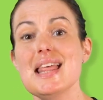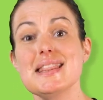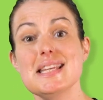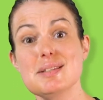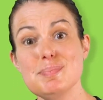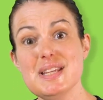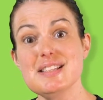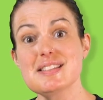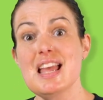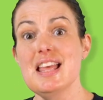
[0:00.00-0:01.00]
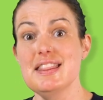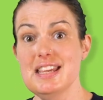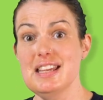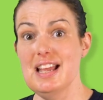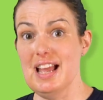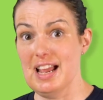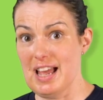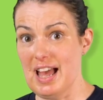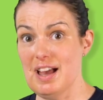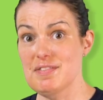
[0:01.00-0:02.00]
This means they
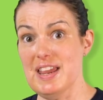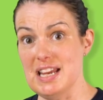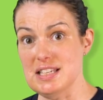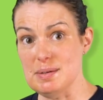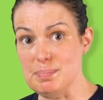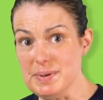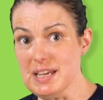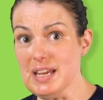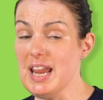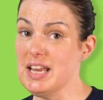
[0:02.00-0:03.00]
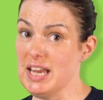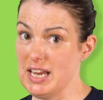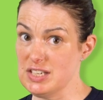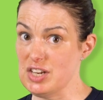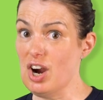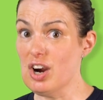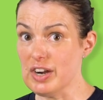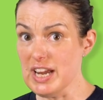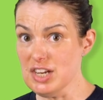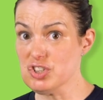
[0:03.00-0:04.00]
have anti-B and
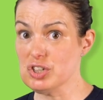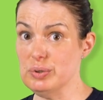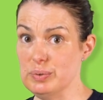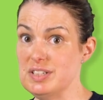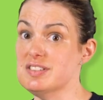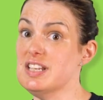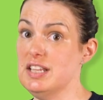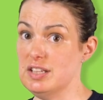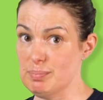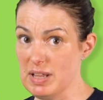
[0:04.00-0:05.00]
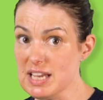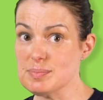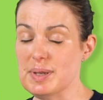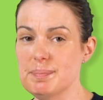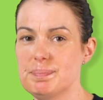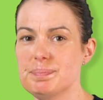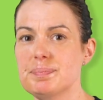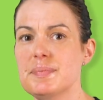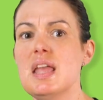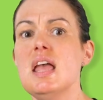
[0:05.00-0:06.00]
anti-Rh agglutinins in their plasma.
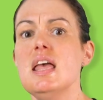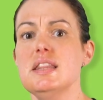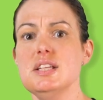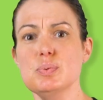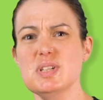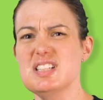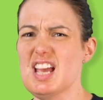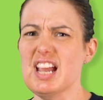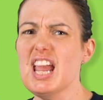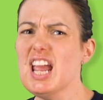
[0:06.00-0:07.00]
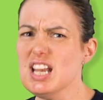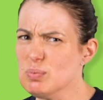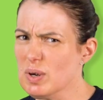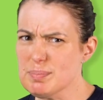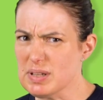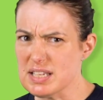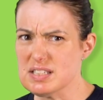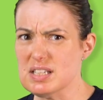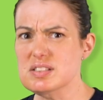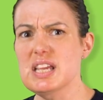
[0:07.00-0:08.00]
These would attack any red blood
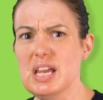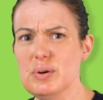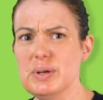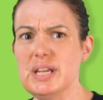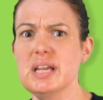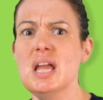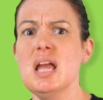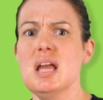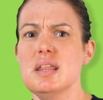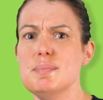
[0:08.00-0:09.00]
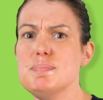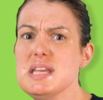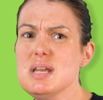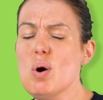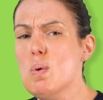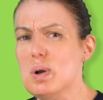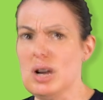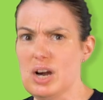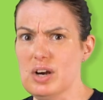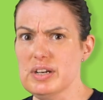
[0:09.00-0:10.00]
cells carrying the B or
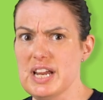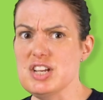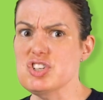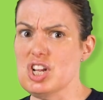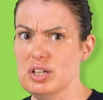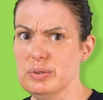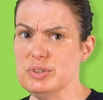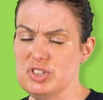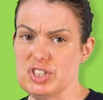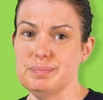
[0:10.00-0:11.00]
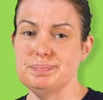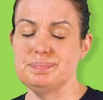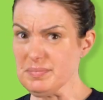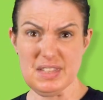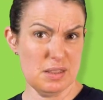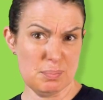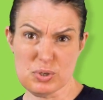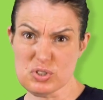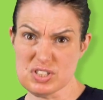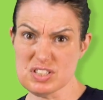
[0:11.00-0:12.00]
Rh agglutinogen. The
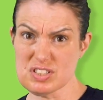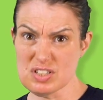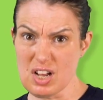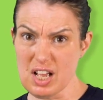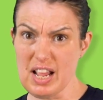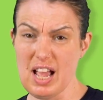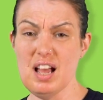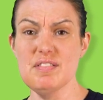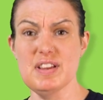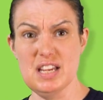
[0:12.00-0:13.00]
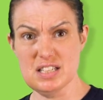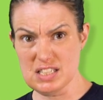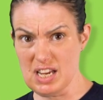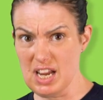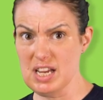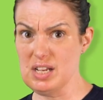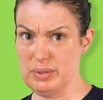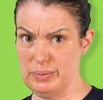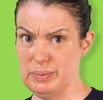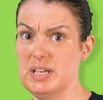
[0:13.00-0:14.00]
person does not have anti-A
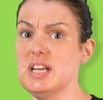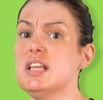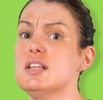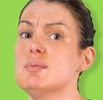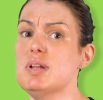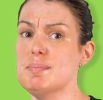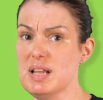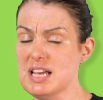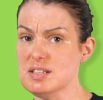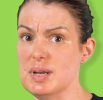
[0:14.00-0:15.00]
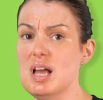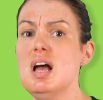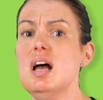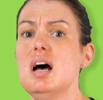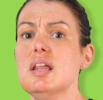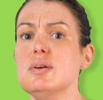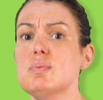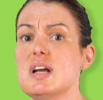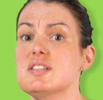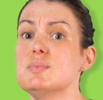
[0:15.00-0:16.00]
agglutinin in their blood plasma.
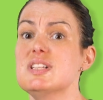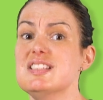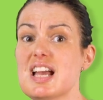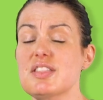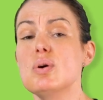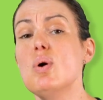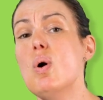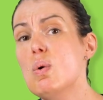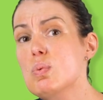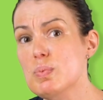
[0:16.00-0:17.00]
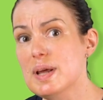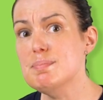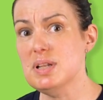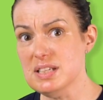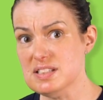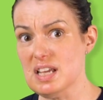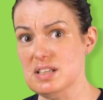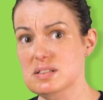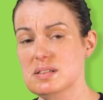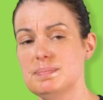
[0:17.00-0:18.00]
Otherwise, it would attack their own red blood
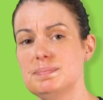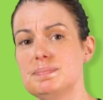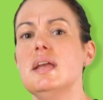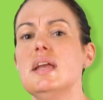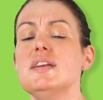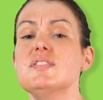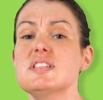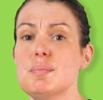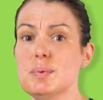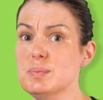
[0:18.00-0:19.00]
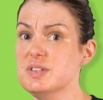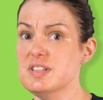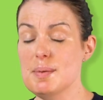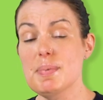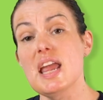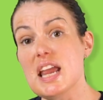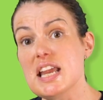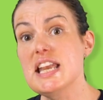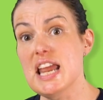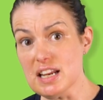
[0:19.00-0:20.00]
cells. If someone with type A
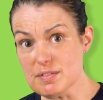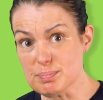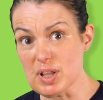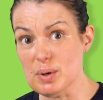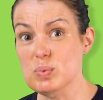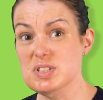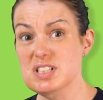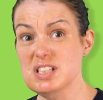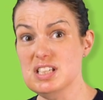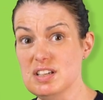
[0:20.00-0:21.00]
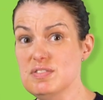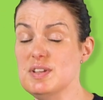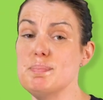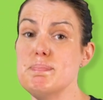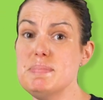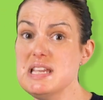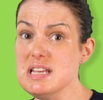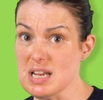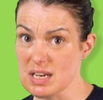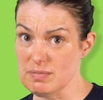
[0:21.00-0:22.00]
negative blood was given B
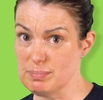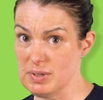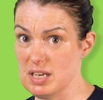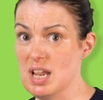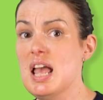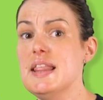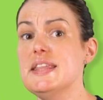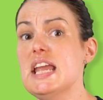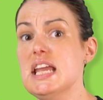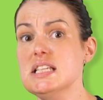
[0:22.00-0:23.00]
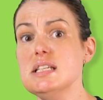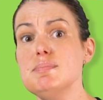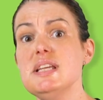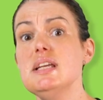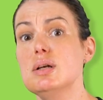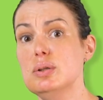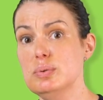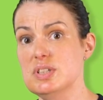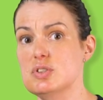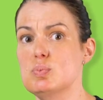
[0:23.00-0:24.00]
negative blood, the anti-B
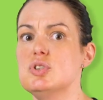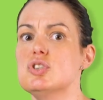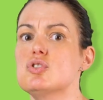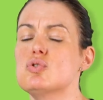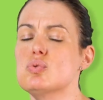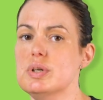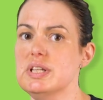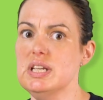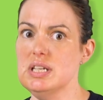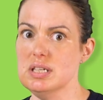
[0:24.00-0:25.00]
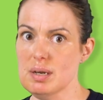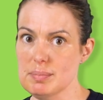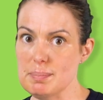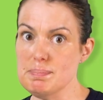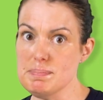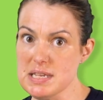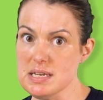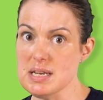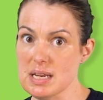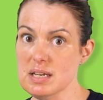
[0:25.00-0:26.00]
agglutinins would destroy the incoming B
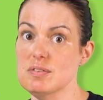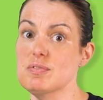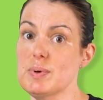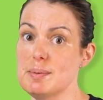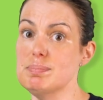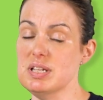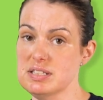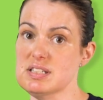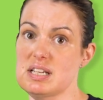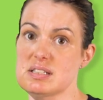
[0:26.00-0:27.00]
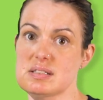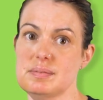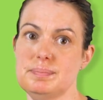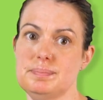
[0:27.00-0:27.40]
negative red blood cells.